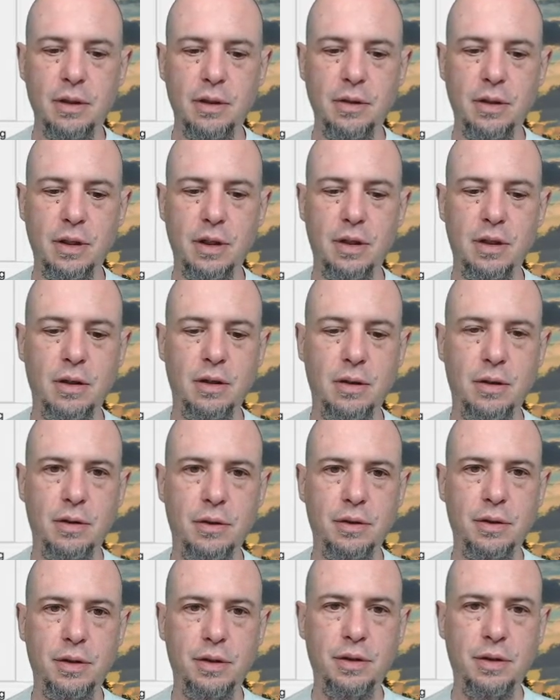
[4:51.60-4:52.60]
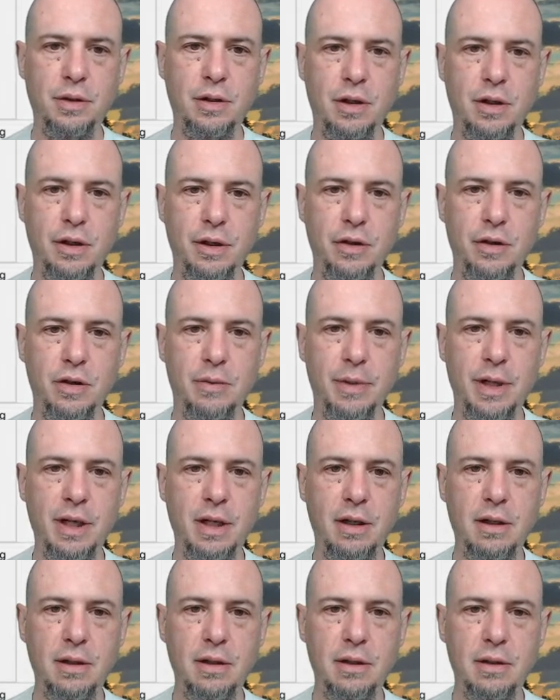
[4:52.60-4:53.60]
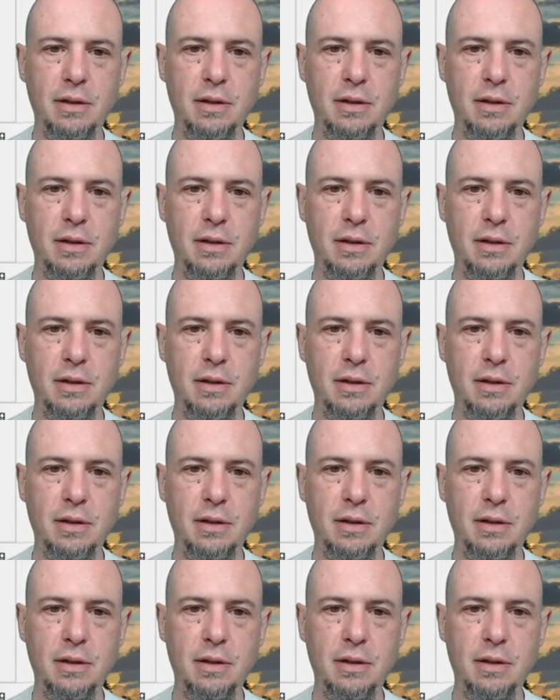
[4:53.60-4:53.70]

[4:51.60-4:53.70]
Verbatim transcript: So start U M L,